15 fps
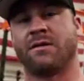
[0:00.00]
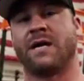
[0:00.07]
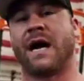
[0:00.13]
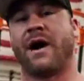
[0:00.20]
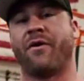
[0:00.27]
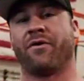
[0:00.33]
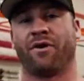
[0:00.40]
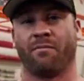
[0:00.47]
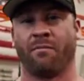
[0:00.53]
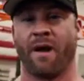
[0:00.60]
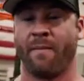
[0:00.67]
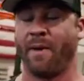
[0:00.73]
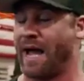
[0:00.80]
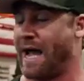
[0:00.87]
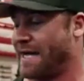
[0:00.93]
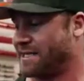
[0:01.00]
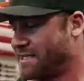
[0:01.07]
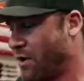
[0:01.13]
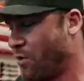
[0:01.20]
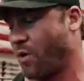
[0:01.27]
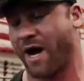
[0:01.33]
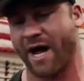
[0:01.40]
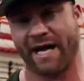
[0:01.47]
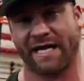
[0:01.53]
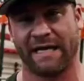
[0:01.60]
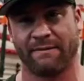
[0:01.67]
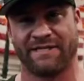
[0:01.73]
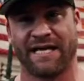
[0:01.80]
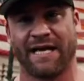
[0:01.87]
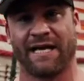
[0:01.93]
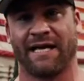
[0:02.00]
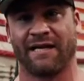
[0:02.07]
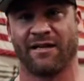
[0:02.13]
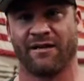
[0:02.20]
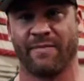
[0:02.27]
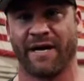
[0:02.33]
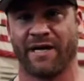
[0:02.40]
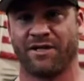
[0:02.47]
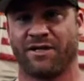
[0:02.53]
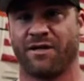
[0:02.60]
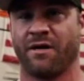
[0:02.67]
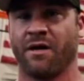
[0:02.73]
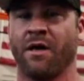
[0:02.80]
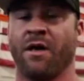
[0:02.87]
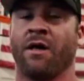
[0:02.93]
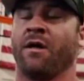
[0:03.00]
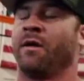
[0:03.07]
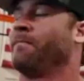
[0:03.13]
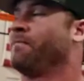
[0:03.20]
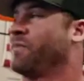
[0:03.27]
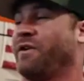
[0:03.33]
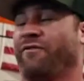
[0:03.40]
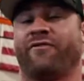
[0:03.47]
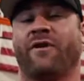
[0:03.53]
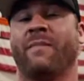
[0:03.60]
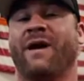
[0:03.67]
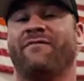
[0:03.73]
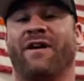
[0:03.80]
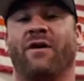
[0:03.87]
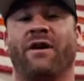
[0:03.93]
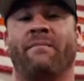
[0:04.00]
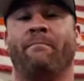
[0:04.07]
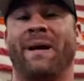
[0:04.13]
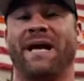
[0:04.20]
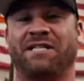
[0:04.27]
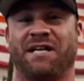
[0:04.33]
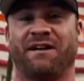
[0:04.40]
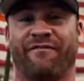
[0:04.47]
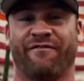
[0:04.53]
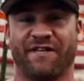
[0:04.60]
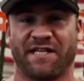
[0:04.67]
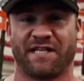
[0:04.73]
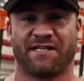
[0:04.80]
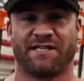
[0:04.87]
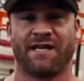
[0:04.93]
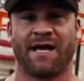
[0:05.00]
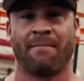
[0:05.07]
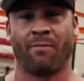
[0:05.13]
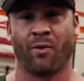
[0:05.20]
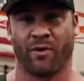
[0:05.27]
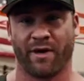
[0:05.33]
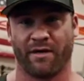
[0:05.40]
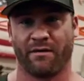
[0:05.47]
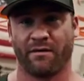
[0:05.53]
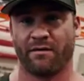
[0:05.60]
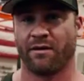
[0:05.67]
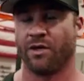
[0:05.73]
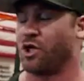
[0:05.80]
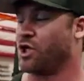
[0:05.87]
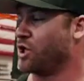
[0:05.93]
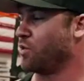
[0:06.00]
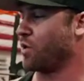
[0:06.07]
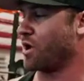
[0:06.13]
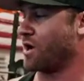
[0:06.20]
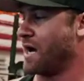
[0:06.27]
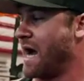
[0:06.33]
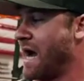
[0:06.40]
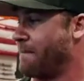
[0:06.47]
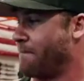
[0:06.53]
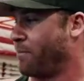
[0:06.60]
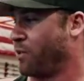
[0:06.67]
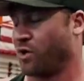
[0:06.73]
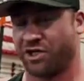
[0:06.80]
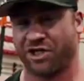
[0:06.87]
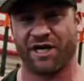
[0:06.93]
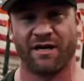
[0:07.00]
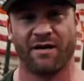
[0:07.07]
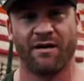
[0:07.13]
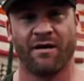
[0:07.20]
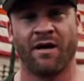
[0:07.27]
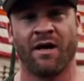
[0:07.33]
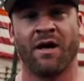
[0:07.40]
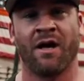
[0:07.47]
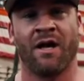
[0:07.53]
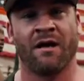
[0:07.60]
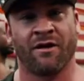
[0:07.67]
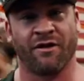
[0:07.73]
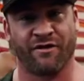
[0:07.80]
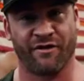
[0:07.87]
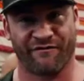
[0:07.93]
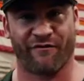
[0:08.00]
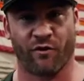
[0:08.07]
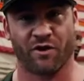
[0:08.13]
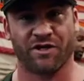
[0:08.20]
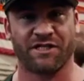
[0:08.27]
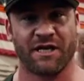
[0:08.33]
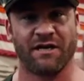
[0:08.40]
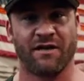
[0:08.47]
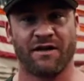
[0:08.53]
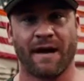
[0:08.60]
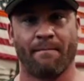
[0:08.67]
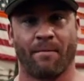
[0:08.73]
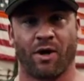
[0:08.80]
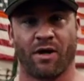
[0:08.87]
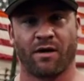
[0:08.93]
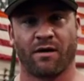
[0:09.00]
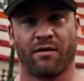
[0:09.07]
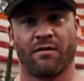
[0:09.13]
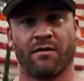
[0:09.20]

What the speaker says: Now, you may be asking why I keep saying into the bench. From a very basic physics standpoint, you are not pushing the force into that bar.